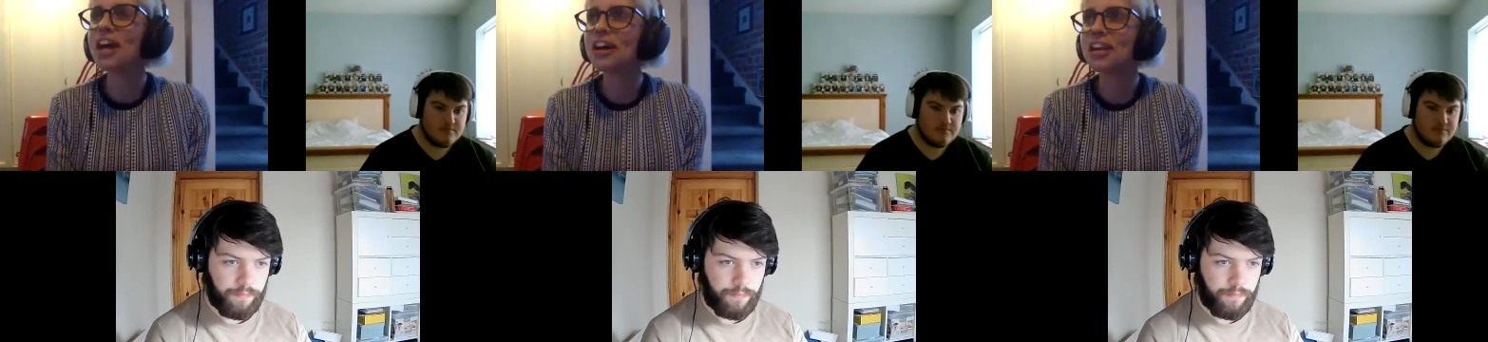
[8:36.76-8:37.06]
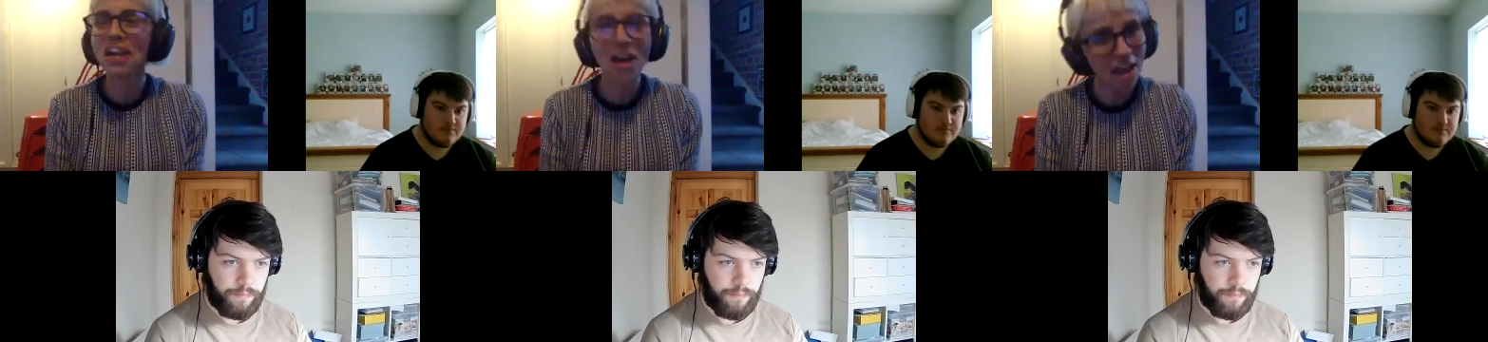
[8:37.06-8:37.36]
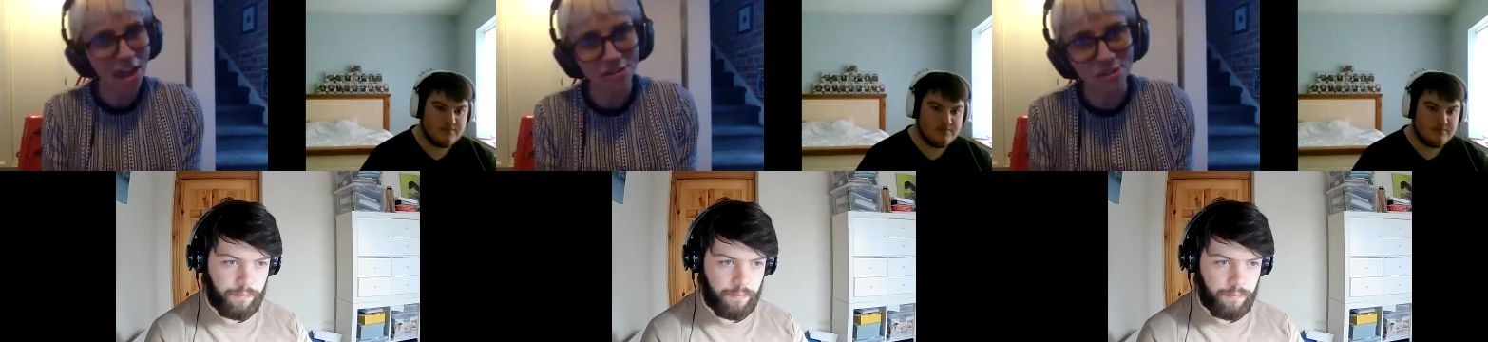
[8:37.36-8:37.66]
Speaker 1: in our
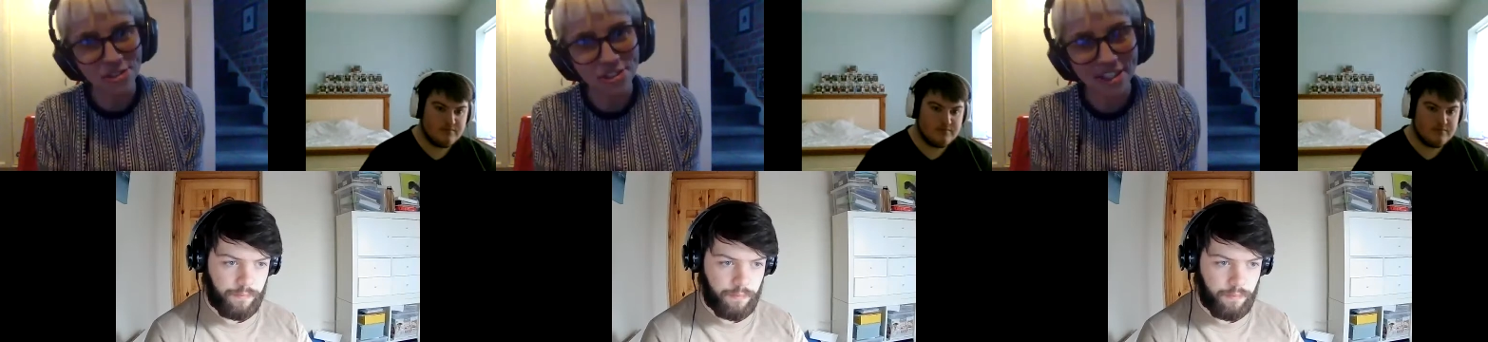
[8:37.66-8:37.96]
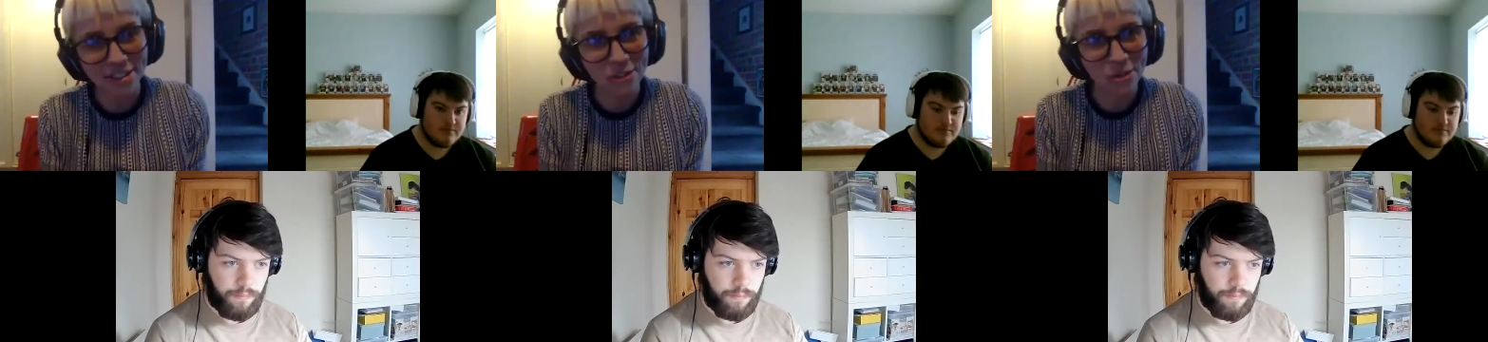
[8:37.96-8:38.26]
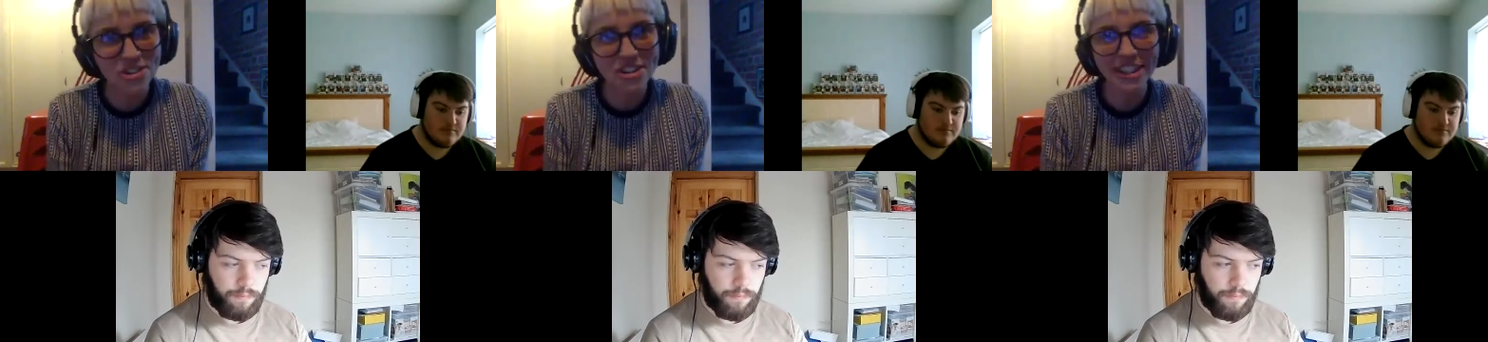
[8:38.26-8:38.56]
houses,
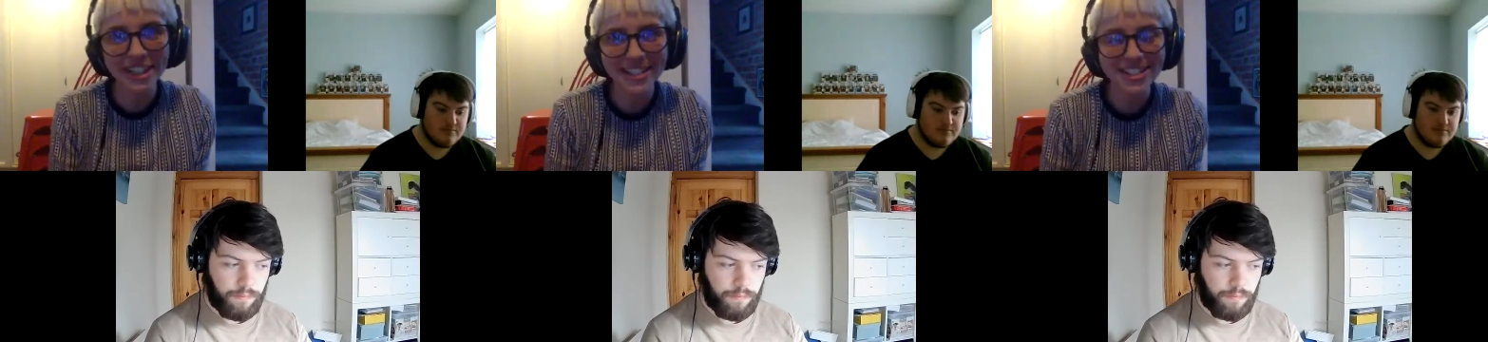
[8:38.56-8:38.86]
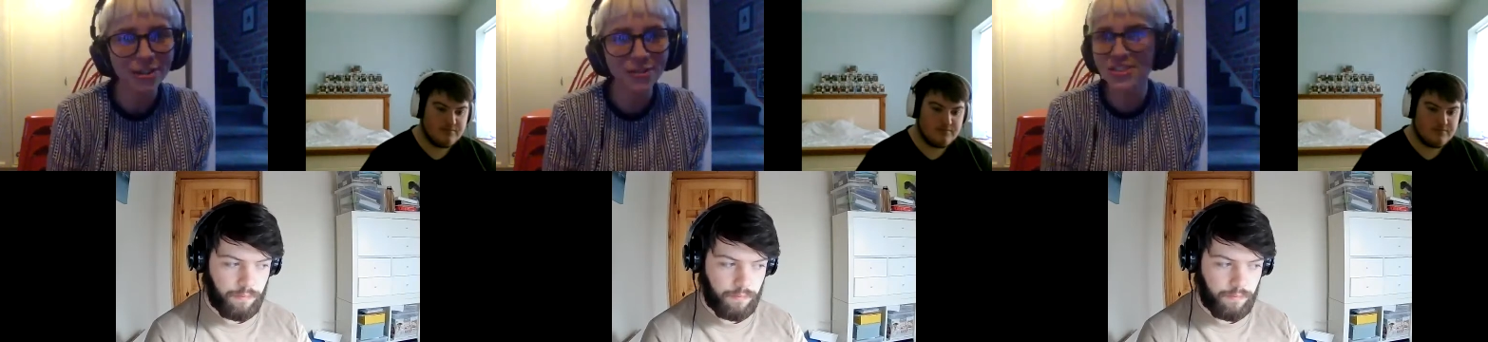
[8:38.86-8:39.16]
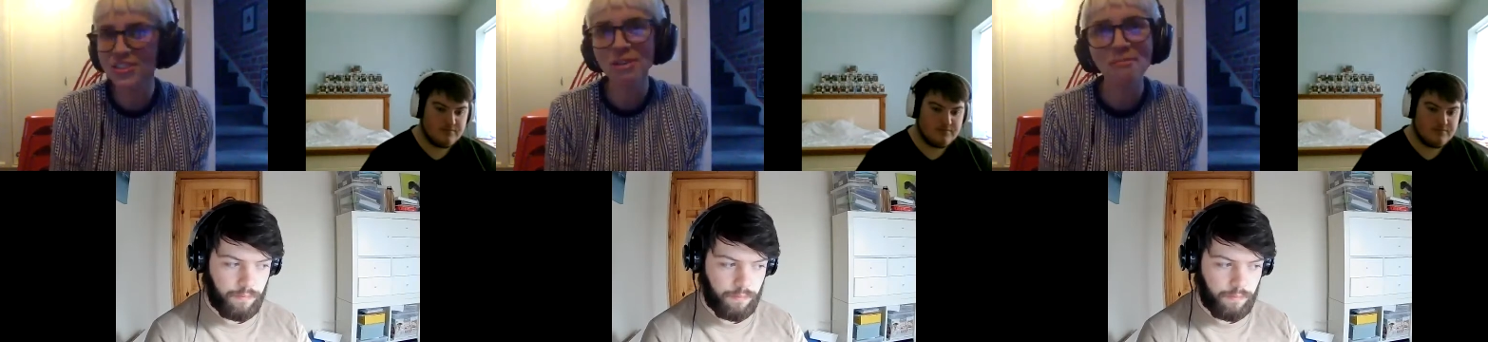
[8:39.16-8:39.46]
unfortunately. So we've
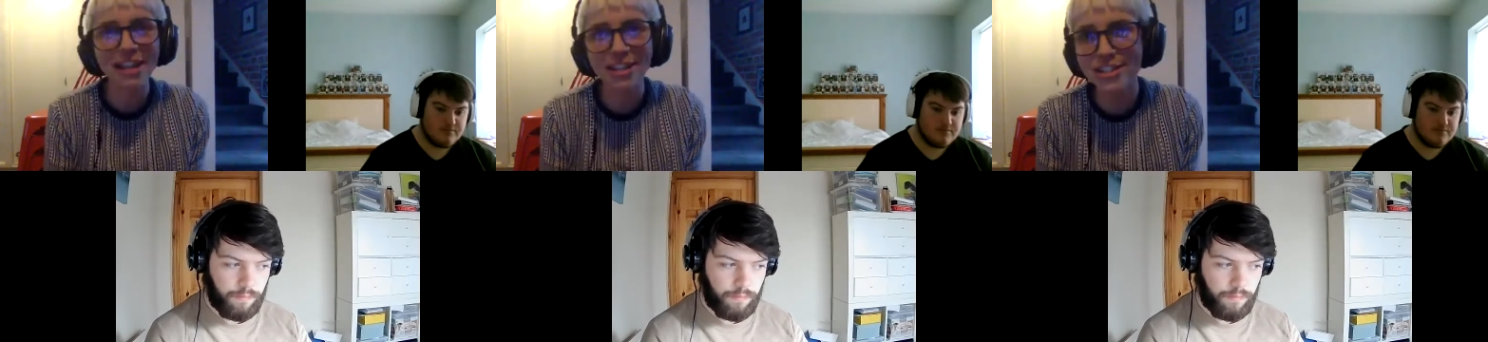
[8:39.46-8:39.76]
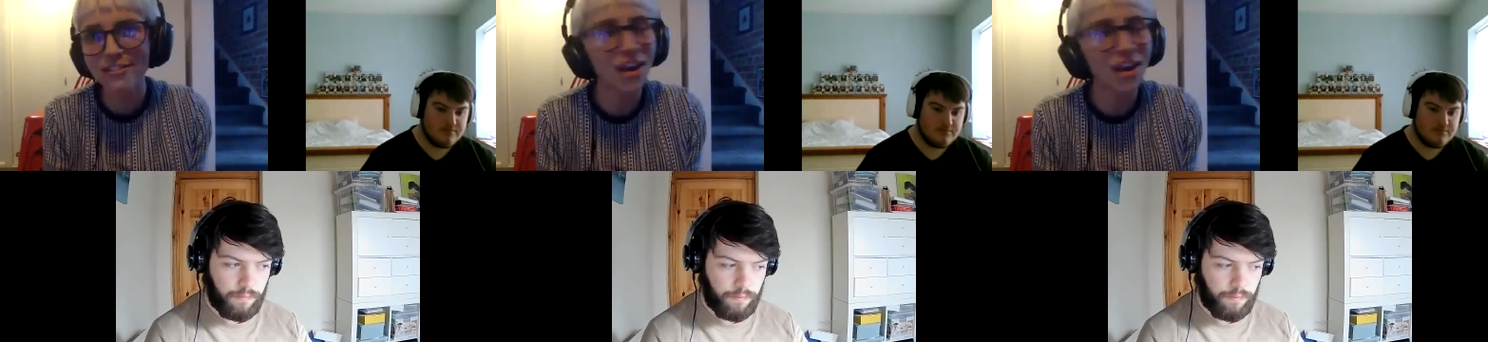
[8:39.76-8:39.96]
just got to make use of